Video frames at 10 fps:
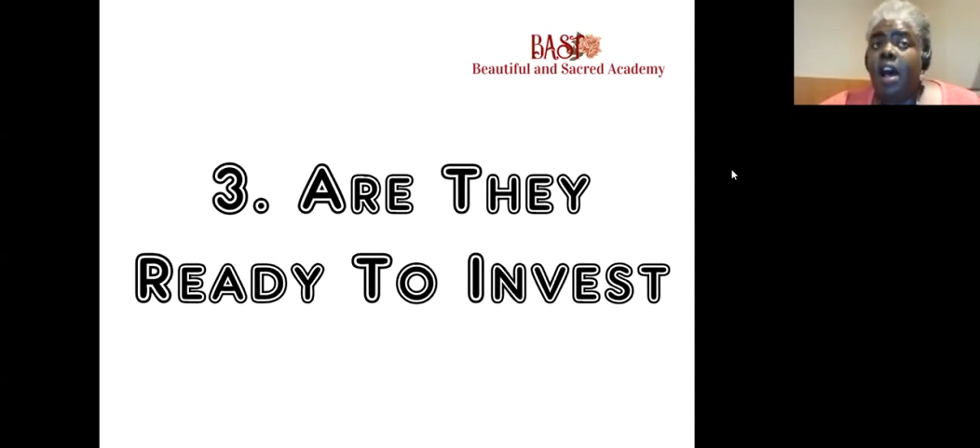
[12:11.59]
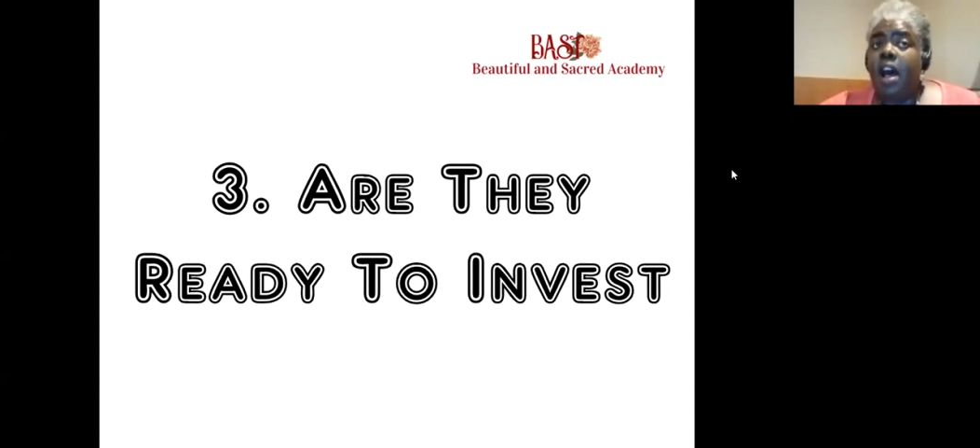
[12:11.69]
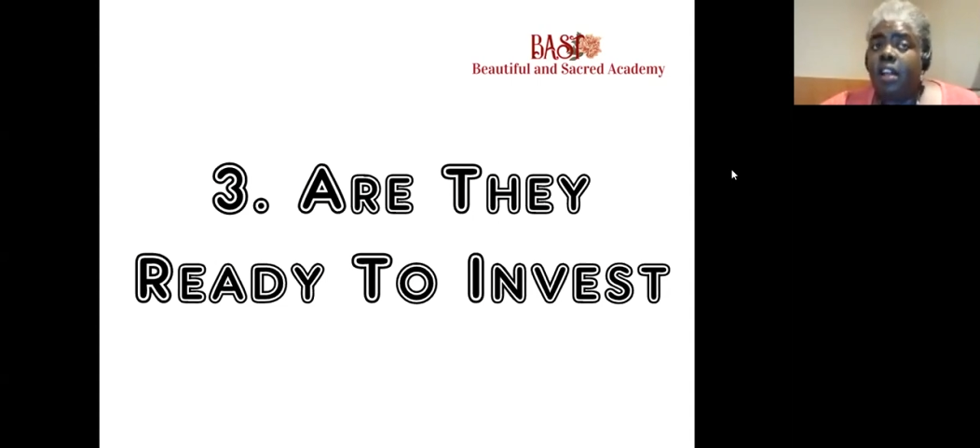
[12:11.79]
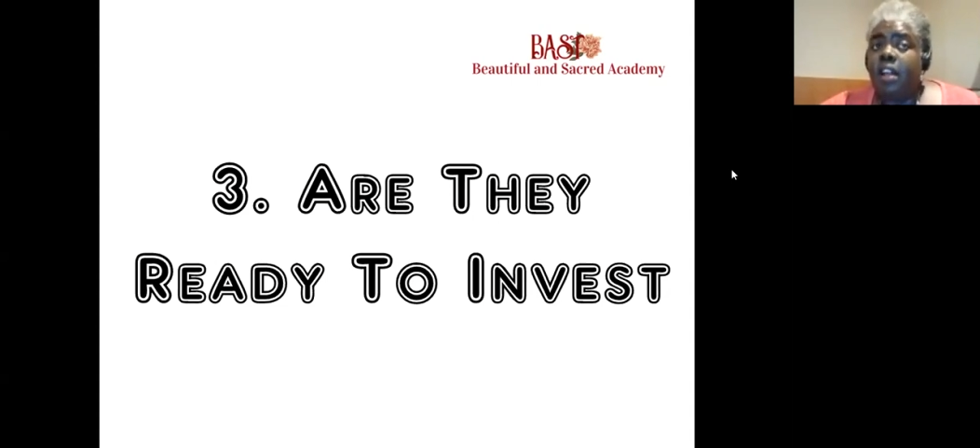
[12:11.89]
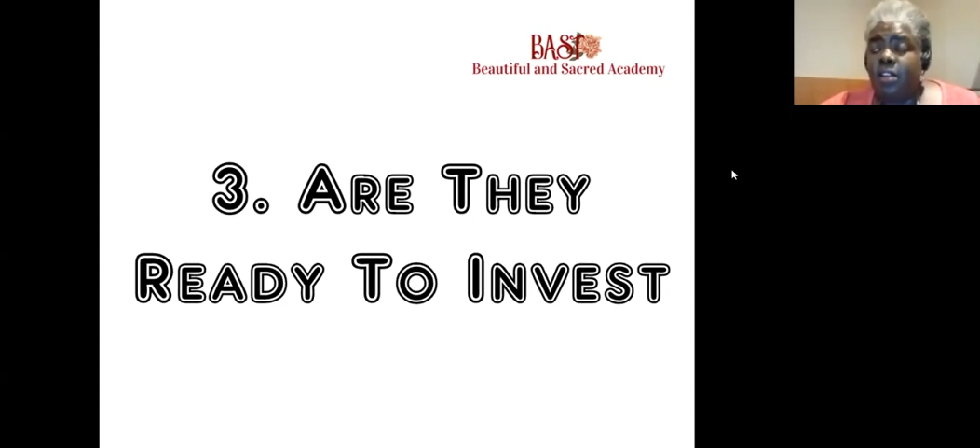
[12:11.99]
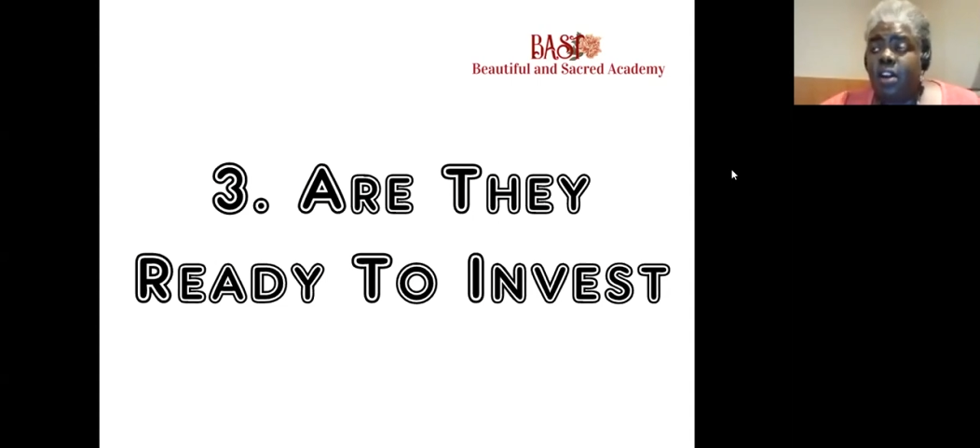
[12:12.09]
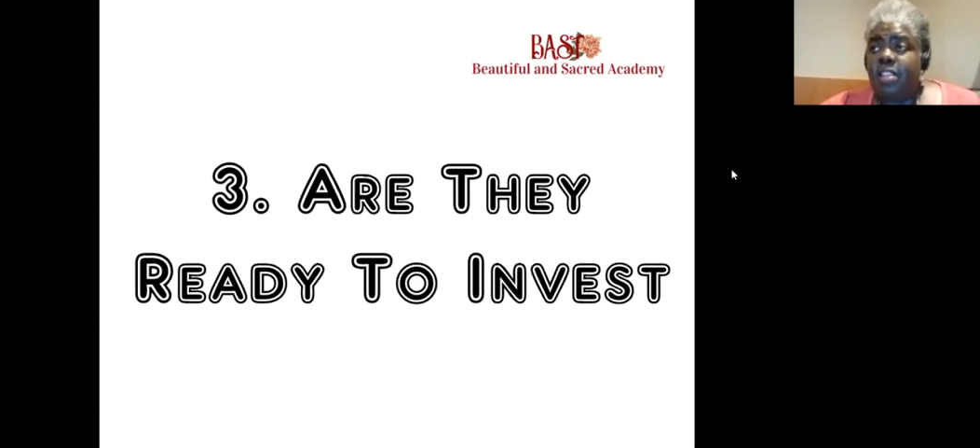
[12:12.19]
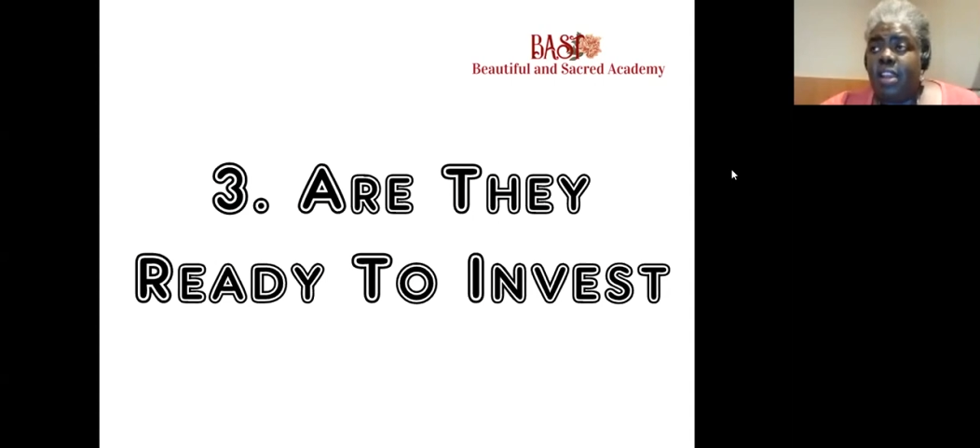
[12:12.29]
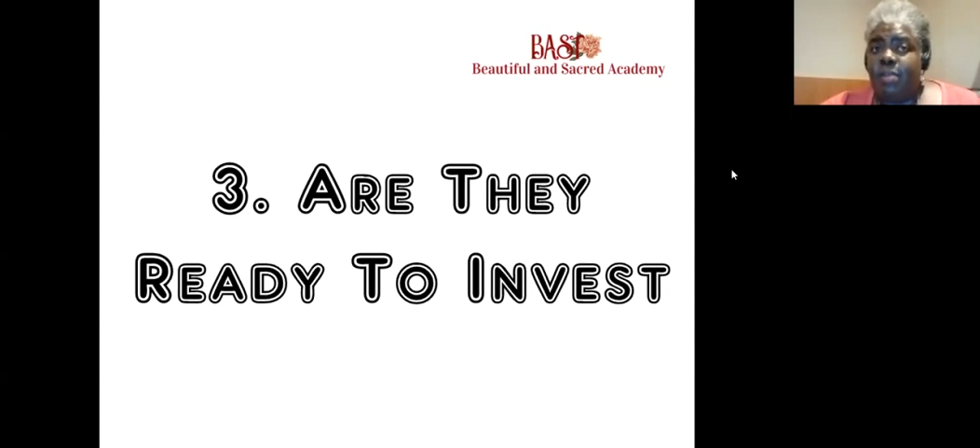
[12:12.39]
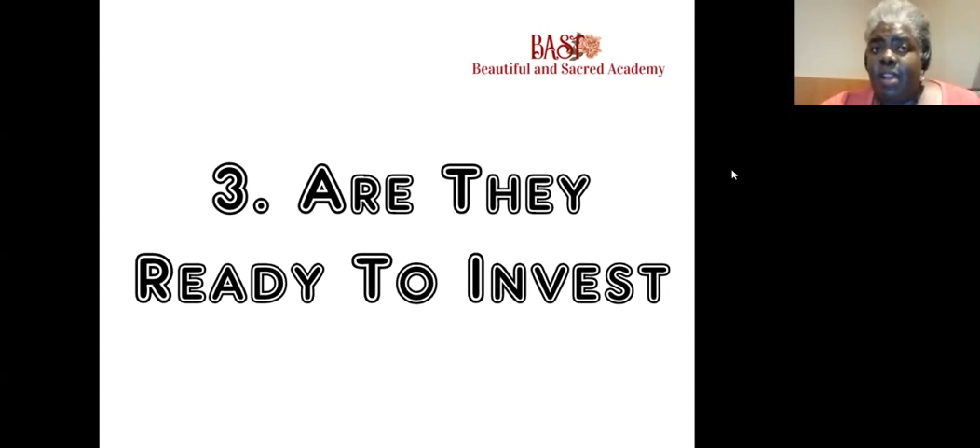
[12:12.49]
Also, are
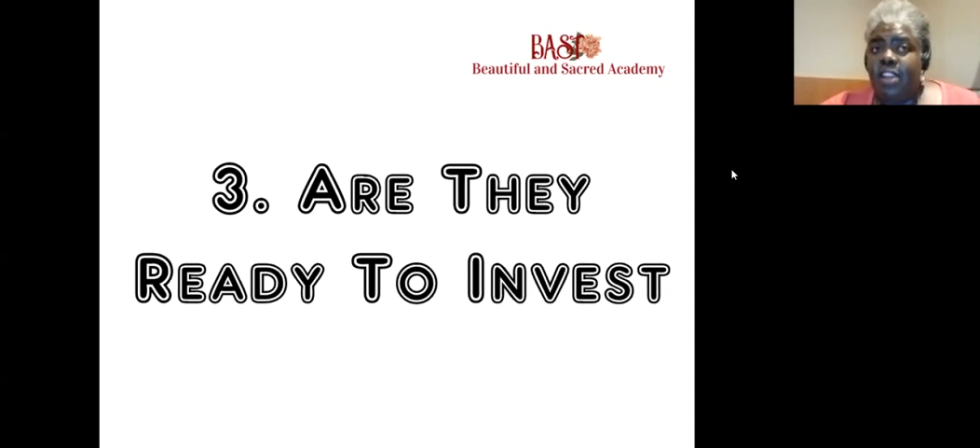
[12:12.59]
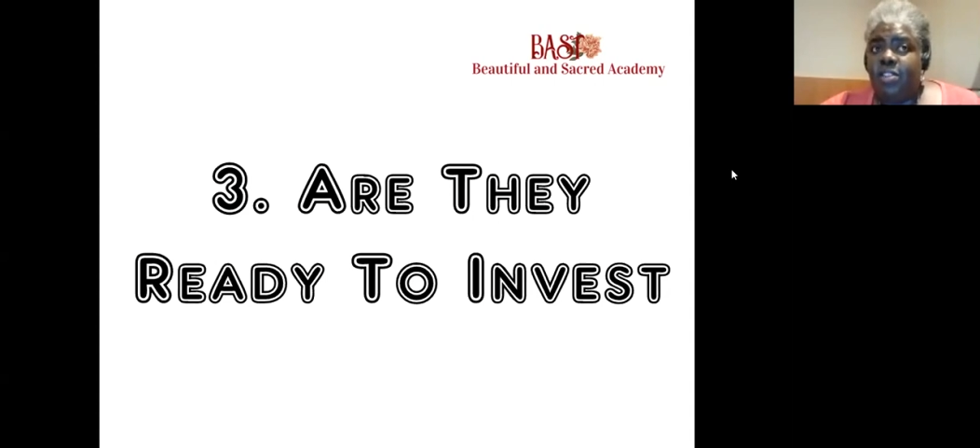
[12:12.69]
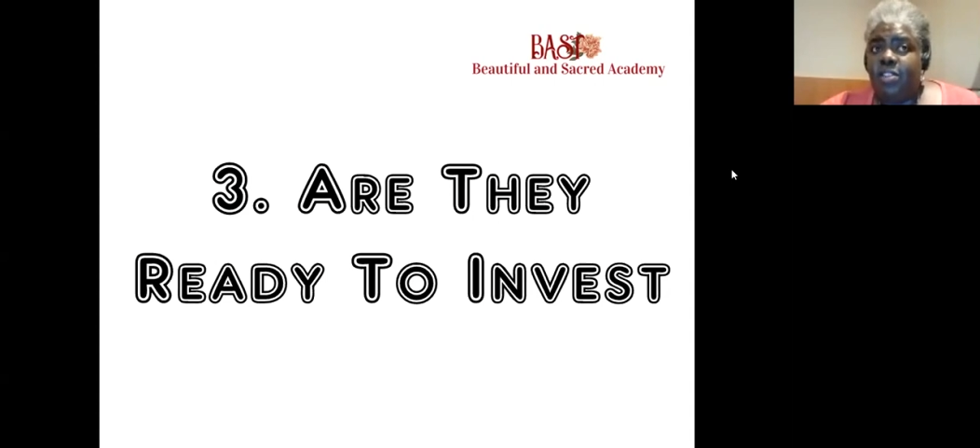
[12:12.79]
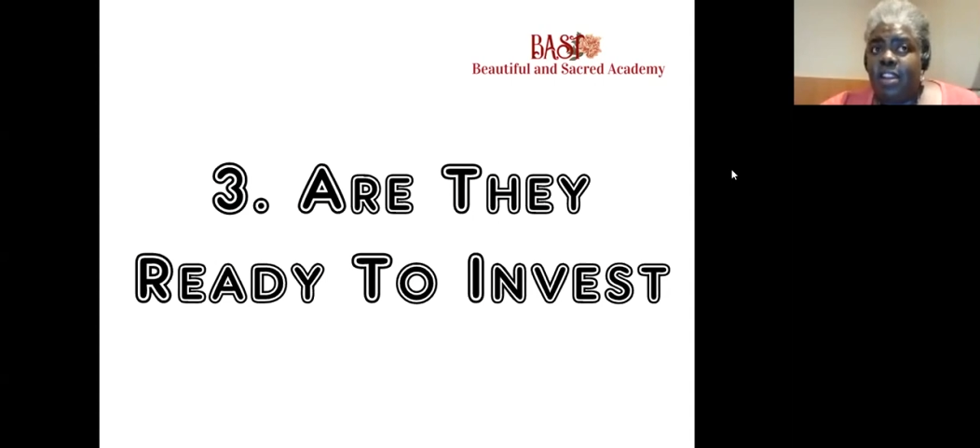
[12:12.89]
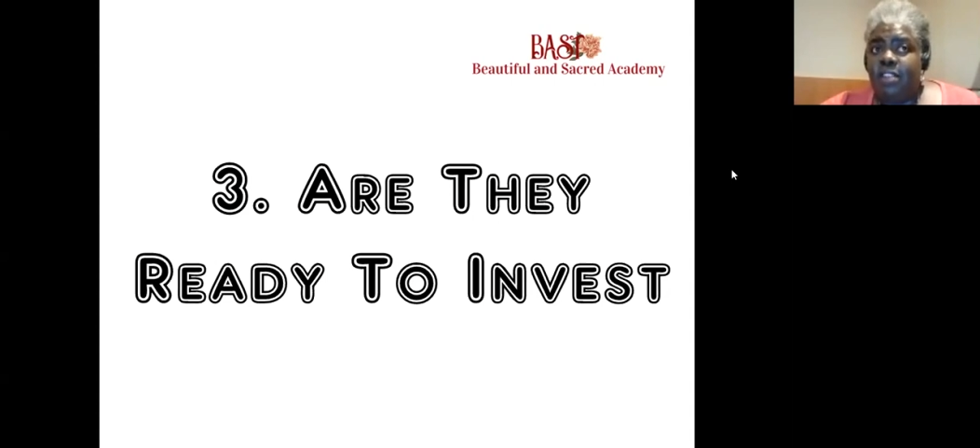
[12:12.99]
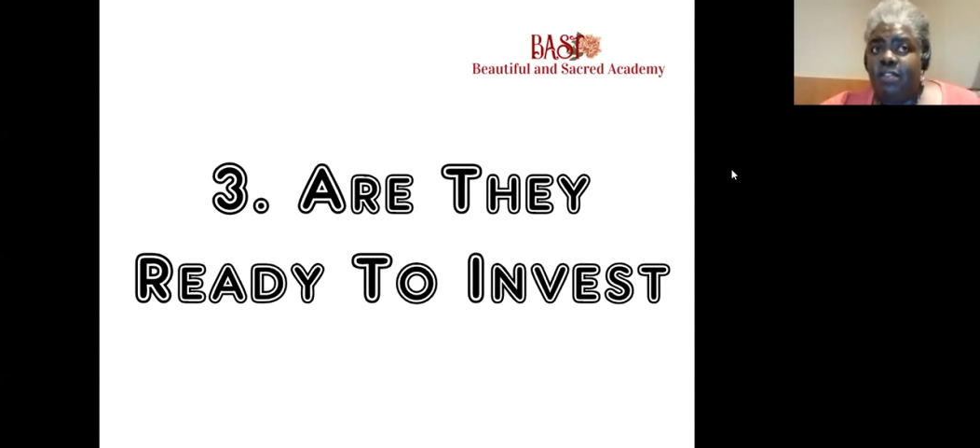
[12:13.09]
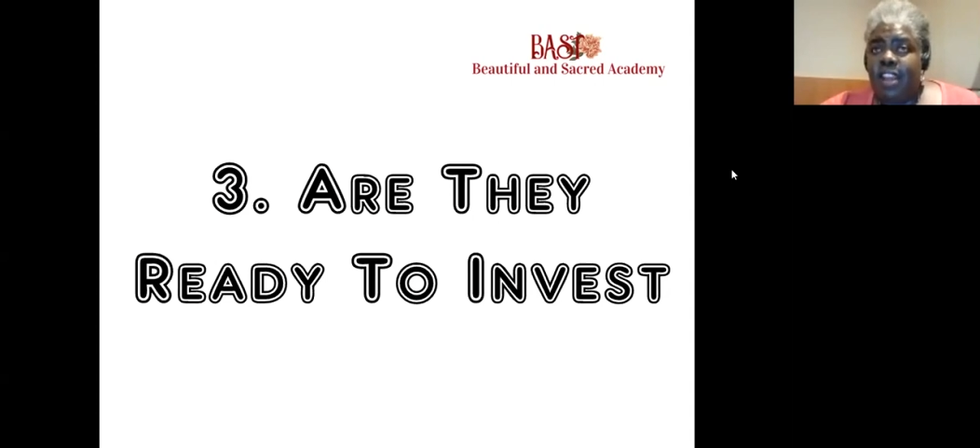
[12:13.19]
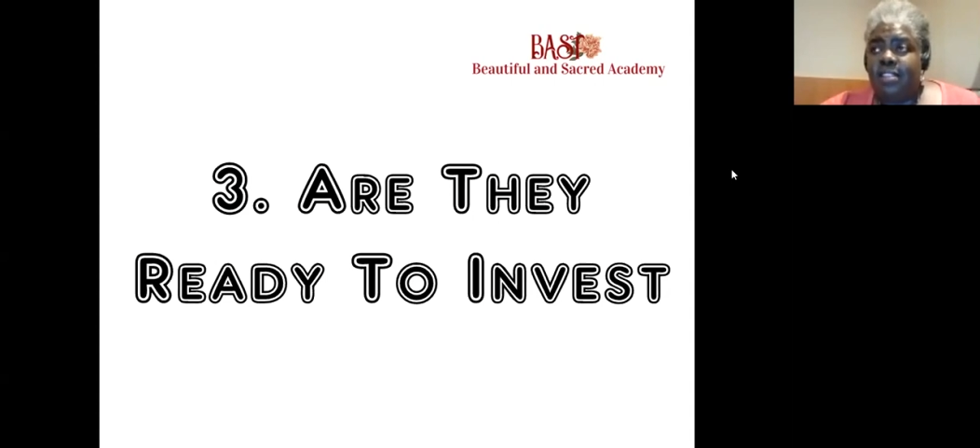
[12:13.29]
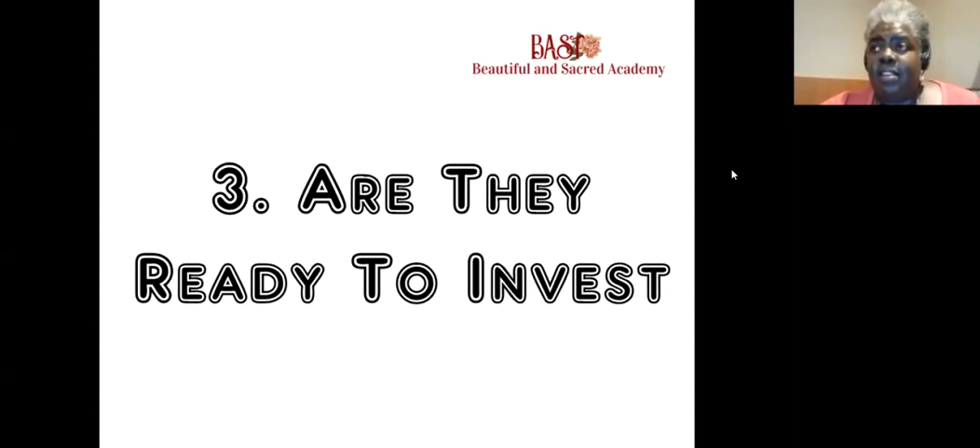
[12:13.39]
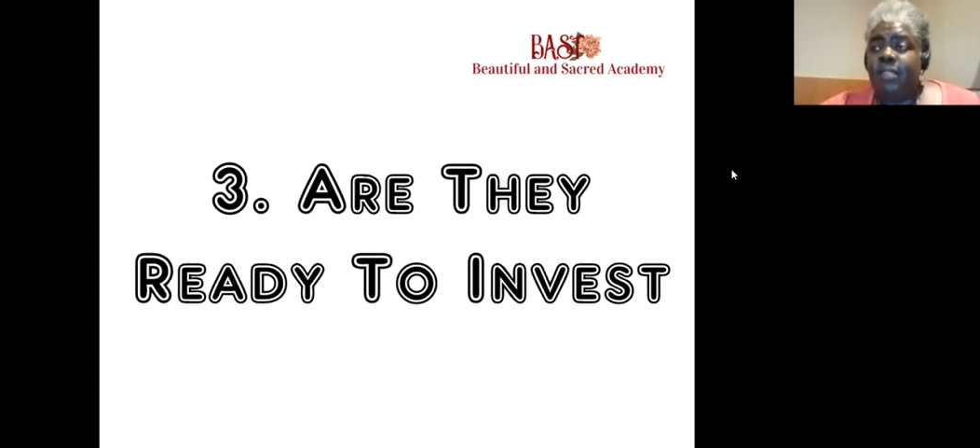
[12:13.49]
they ready to
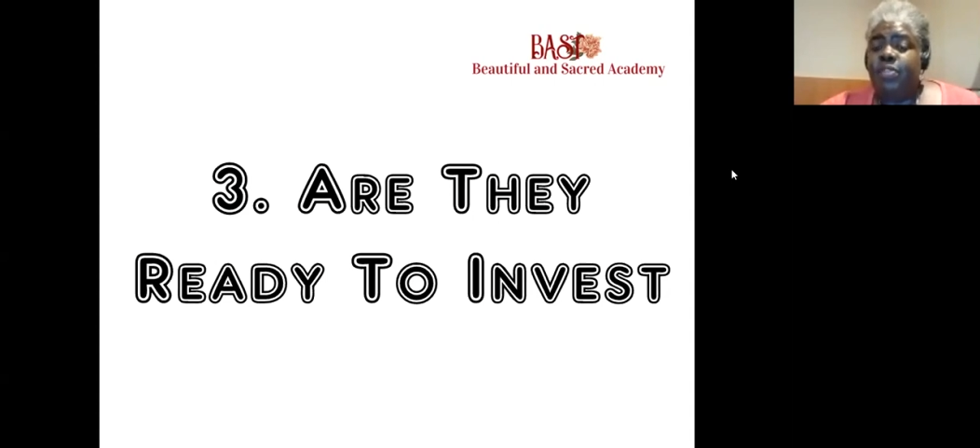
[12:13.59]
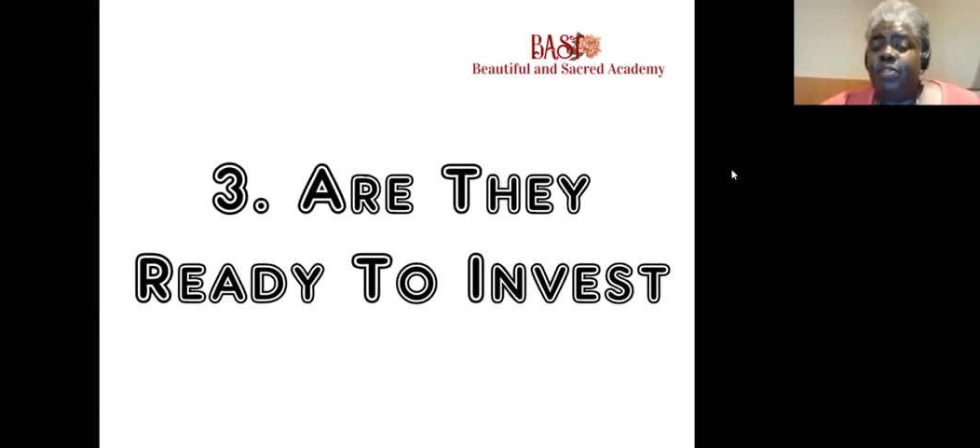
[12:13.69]
invest